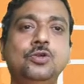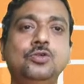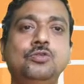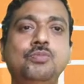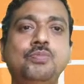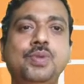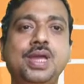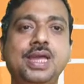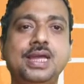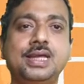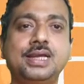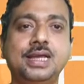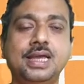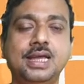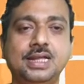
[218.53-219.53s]
to make
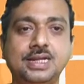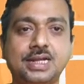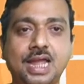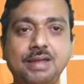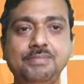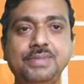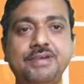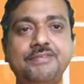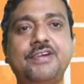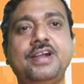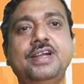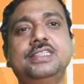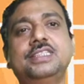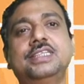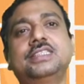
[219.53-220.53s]
time
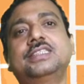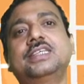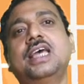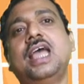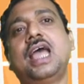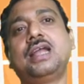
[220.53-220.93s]
references,